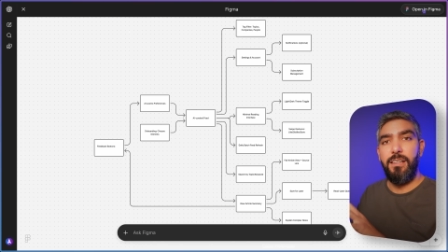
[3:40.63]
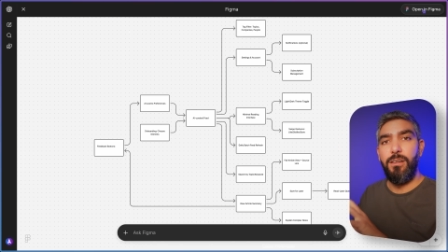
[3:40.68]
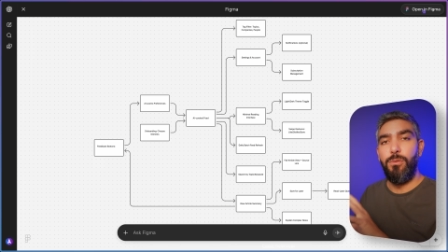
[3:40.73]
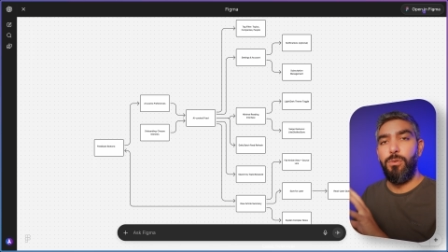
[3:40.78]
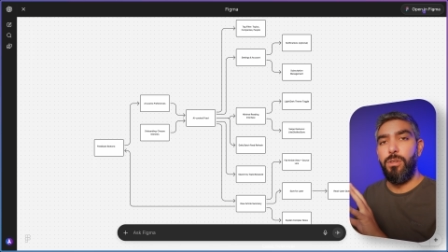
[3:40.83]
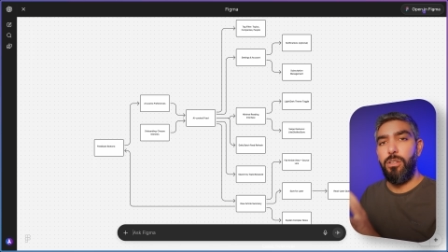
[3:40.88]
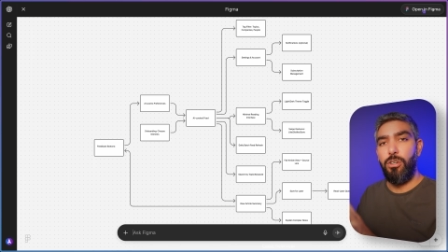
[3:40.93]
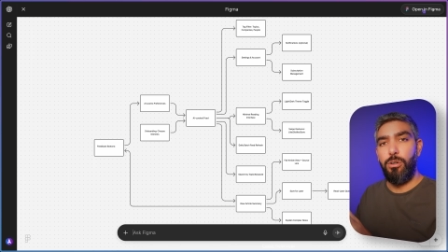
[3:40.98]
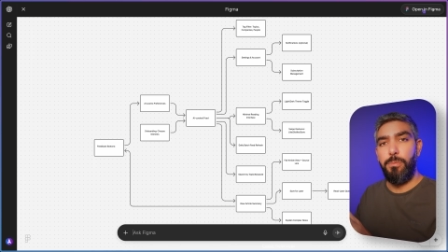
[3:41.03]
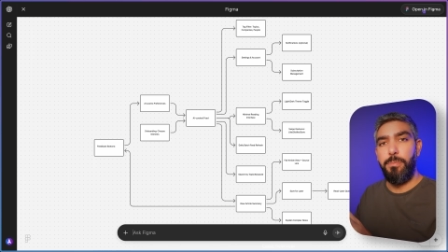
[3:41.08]
it
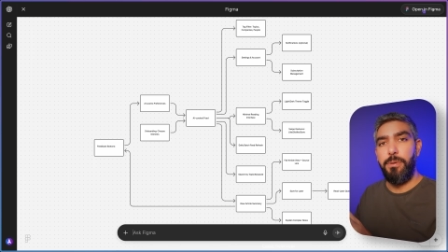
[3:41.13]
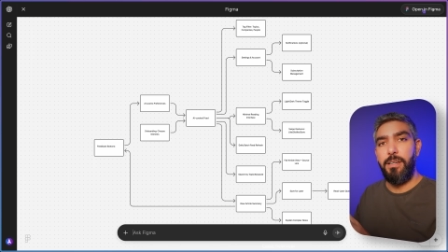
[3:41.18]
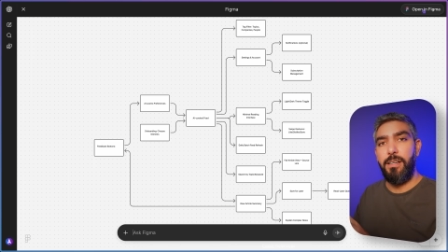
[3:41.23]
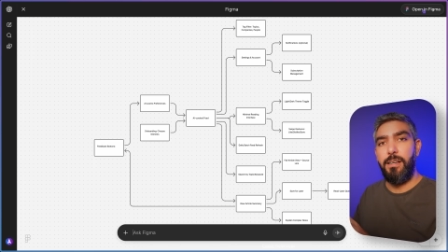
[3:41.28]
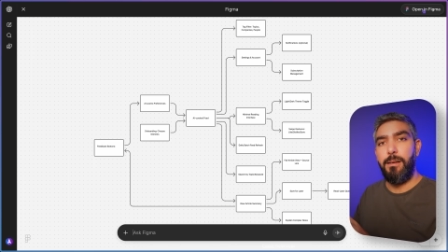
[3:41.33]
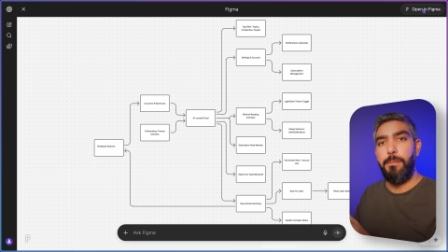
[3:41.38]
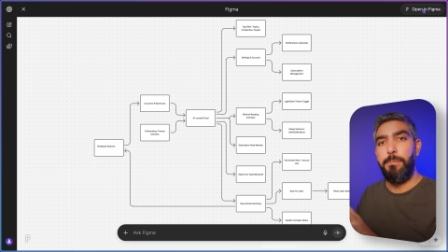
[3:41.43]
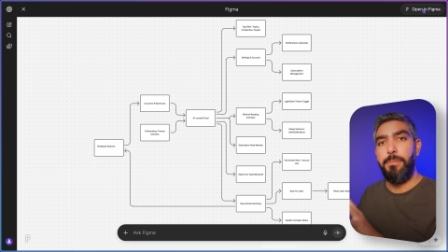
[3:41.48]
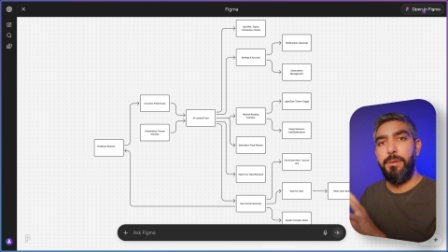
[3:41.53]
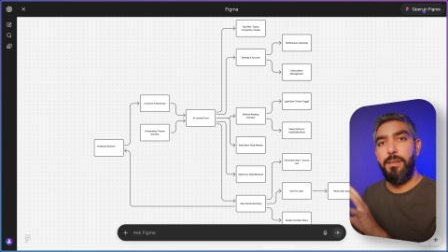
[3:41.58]
will open
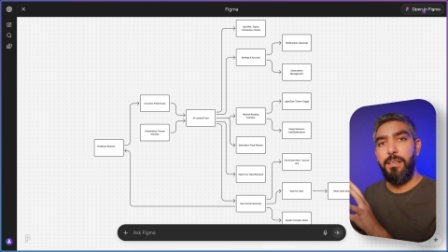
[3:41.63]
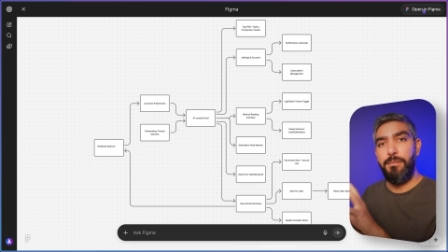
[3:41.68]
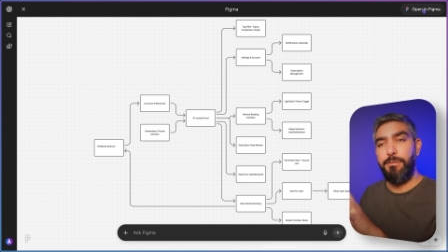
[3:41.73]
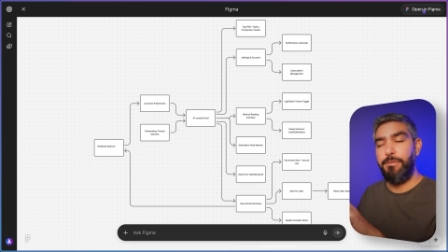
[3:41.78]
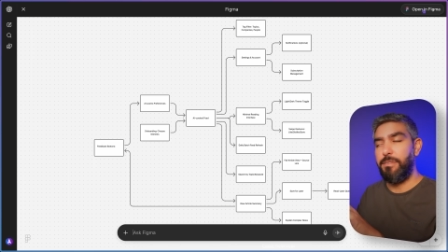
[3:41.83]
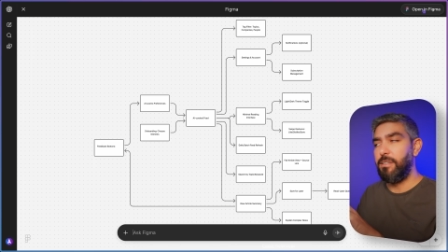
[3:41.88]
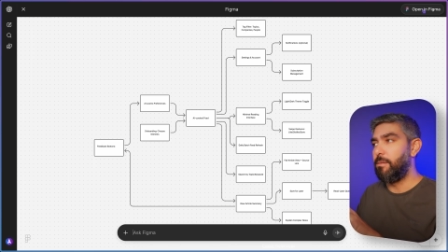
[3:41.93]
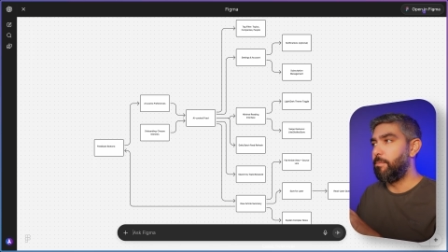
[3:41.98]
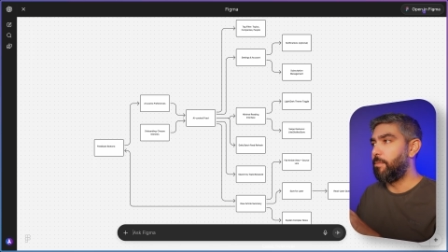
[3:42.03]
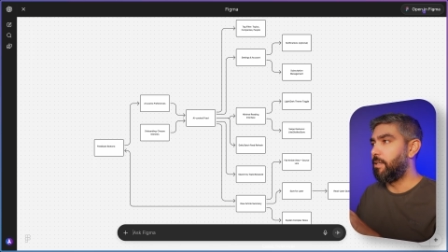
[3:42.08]
up in
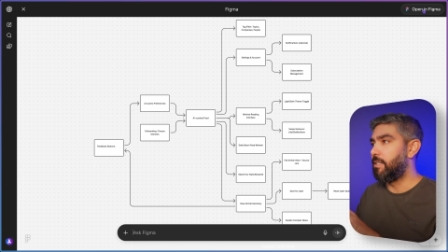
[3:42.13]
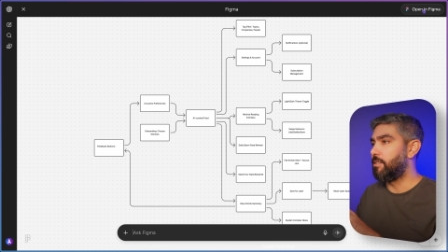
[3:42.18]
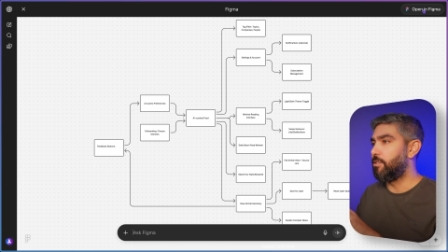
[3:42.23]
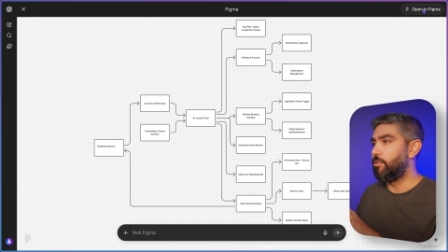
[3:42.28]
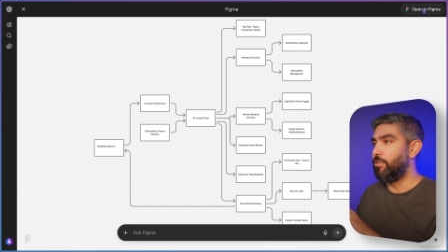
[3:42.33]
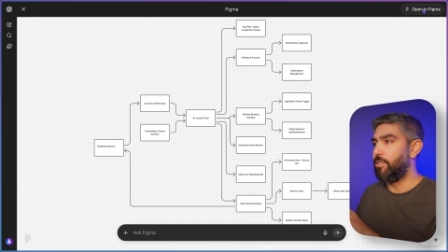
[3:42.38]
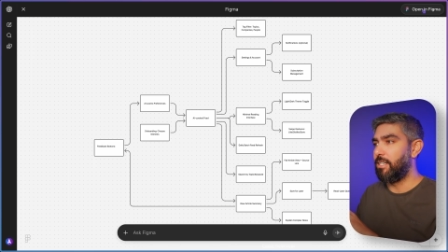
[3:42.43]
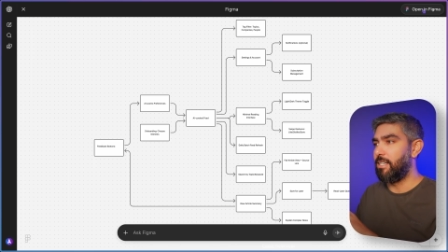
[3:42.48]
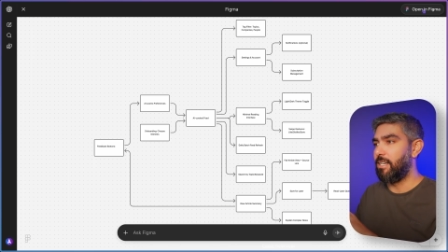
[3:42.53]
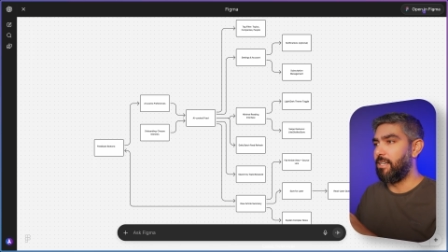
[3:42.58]
Figma
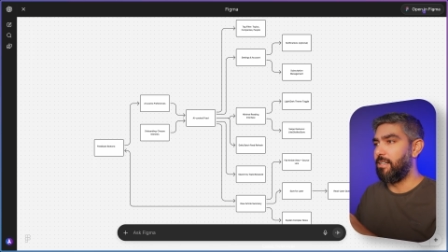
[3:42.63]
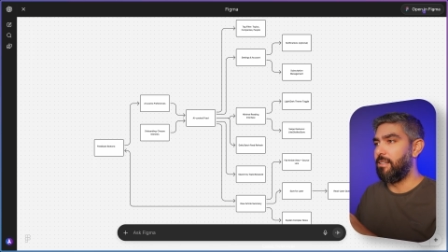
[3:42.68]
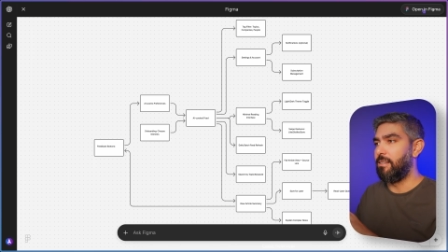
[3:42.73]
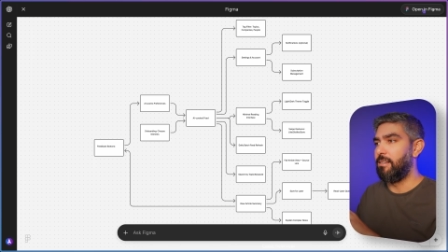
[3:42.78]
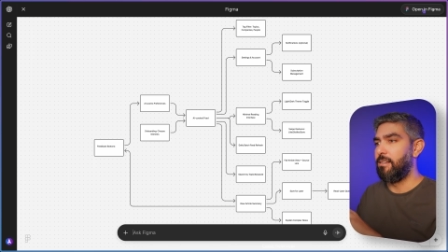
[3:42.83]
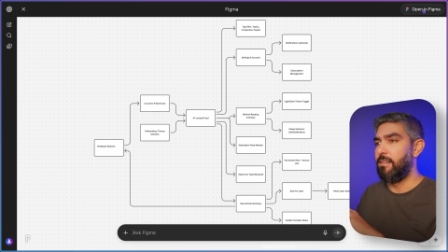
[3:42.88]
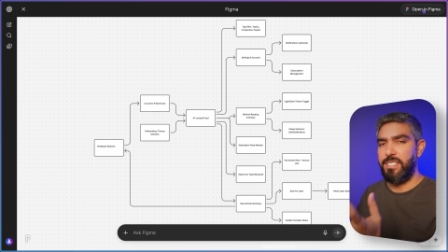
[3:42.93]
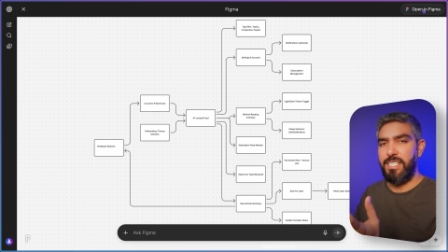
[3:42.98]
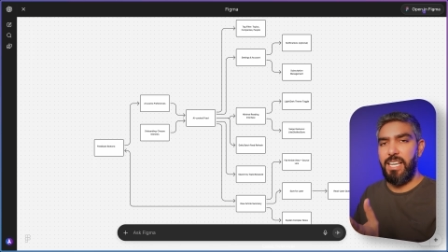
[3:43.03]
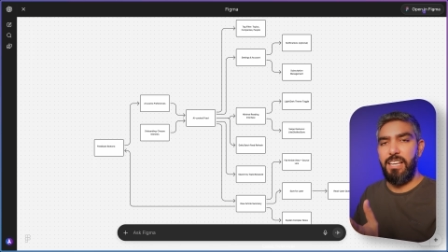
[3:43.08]
so you can
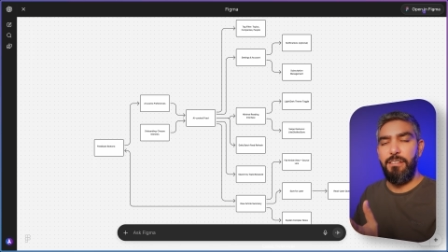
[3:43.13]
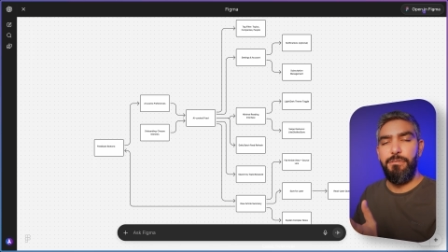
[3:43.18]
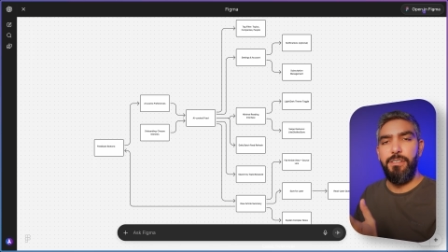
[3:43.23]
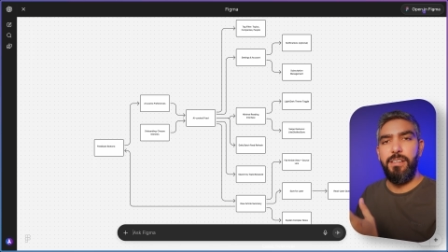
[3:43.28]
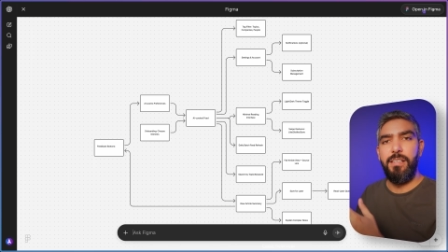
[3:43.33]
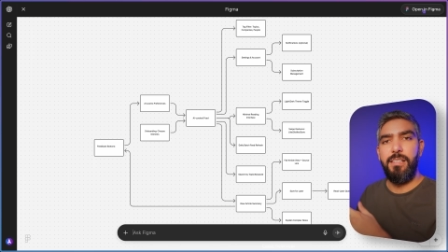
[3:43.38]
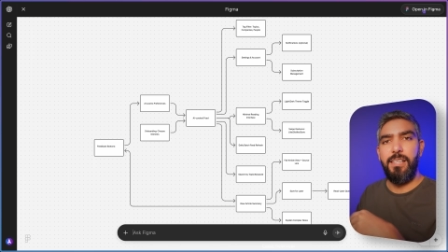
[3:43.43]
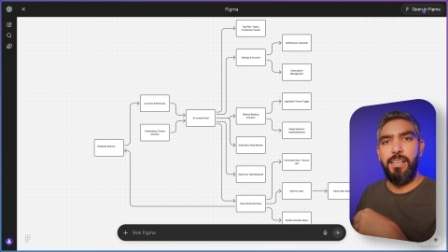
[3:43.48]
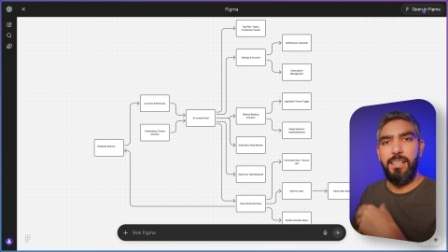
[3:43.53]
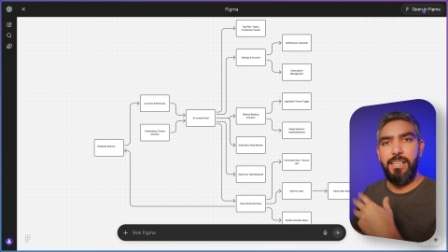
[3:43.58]
save
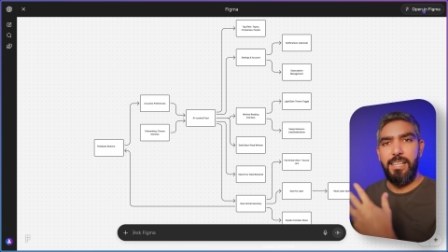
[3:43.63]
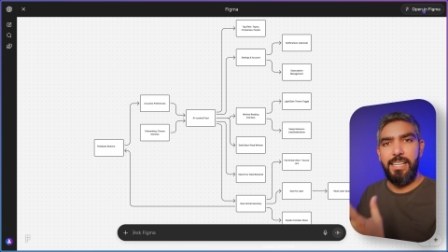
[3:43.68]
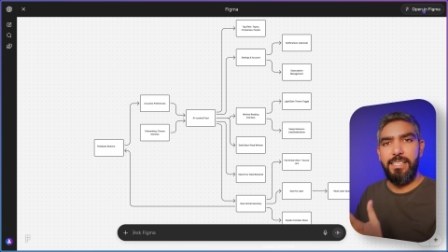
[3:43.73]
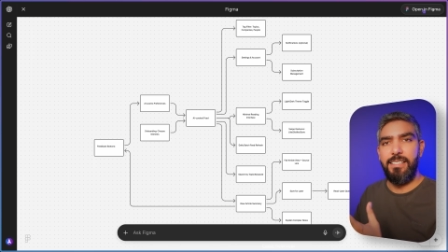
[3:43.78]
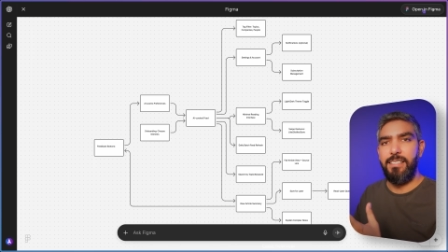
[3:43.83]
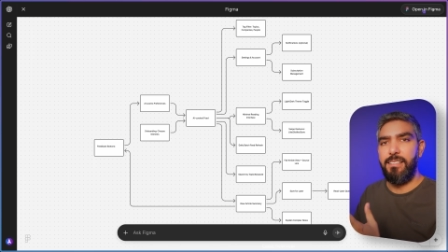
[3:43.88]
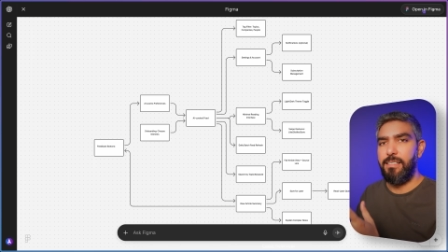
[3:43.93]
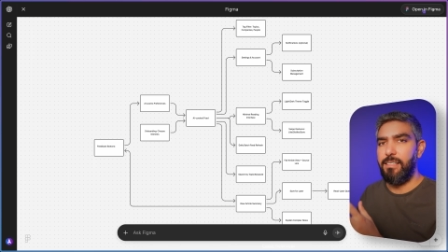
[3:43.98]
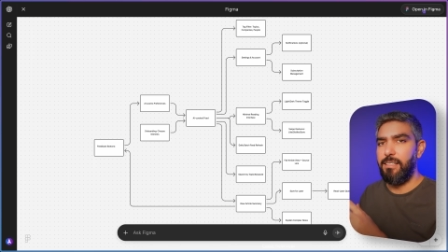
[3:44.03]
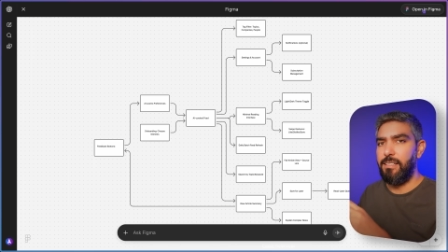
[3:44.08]
it and
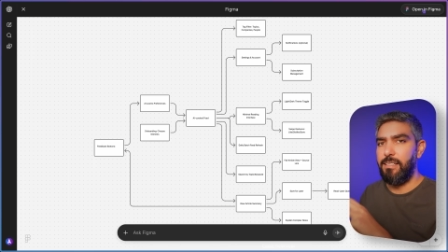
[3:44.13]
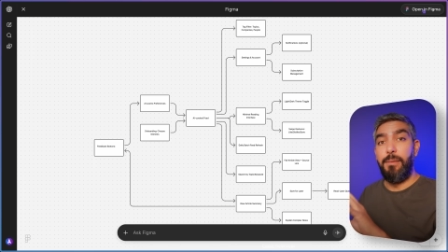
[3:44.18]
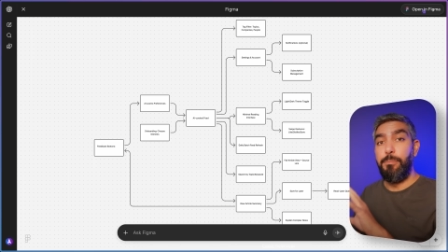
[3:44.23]
edit it.